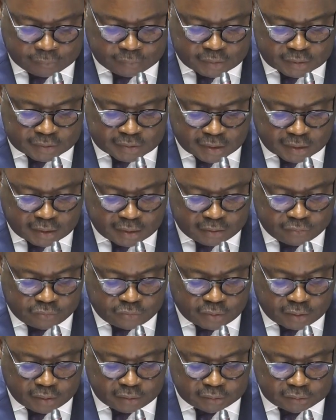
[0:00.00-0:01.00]
the second
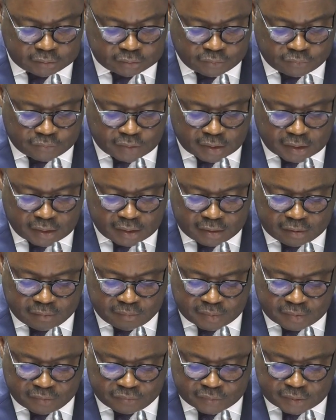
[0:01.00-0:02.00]
tranche of the
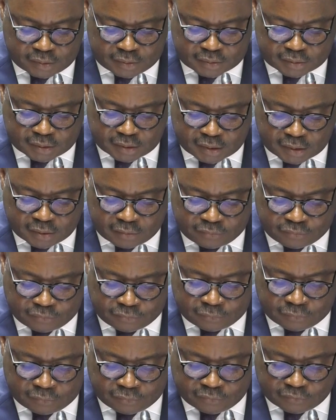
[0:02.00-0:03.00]

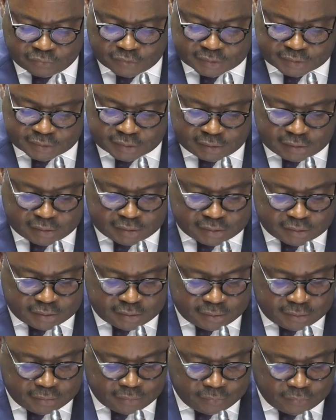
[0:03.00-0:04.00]
IMF-ECF
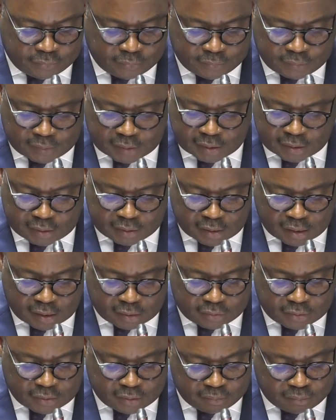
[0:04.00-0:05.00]
facility, and
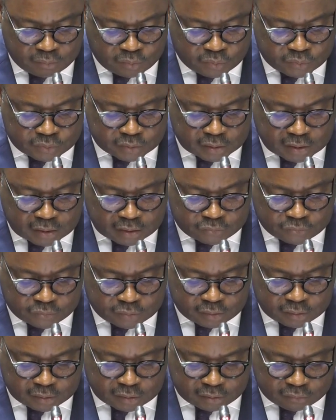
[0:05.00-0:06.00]
other
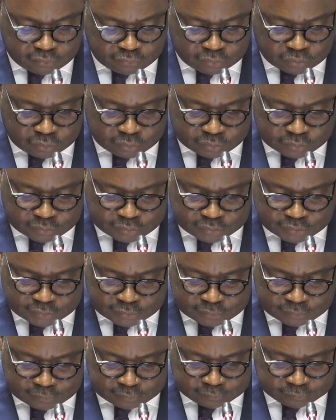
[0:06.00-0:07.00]
multilateral inflows.
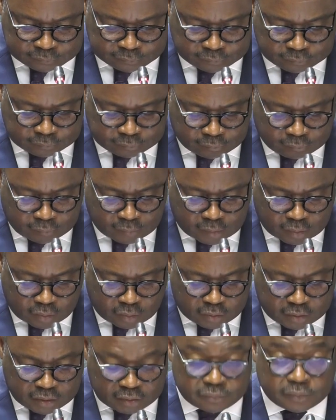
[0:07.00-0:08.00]

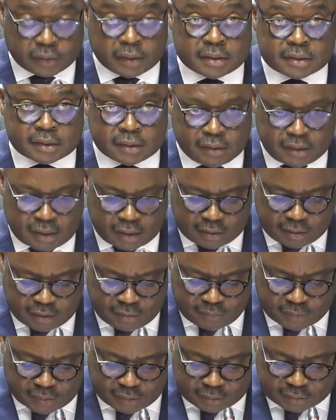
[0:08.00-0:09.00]
On inflation
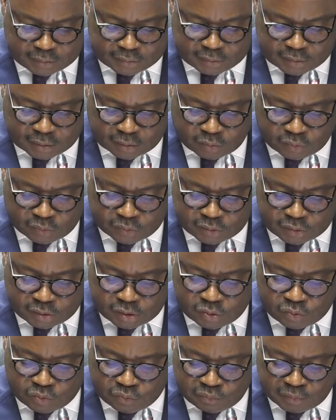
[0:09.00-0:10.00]
dynamics, the
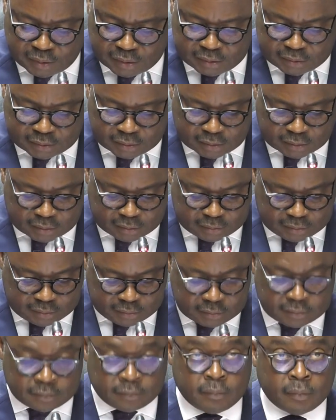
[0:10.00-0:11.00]
continued
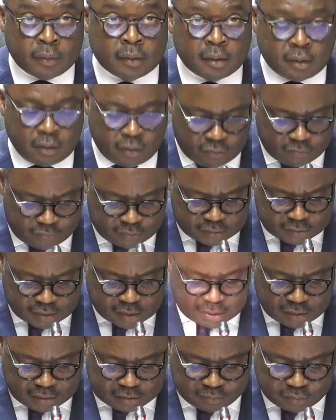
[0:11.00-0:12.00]
maintenance of a
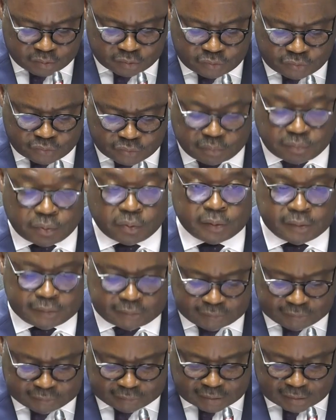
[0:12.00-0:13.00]
tight monetary
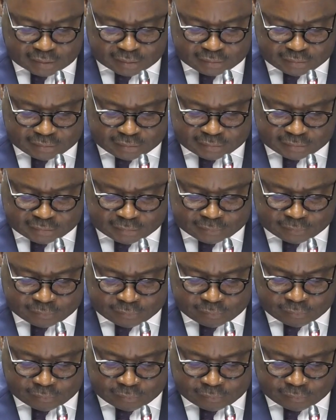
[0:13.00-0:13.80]
policy stance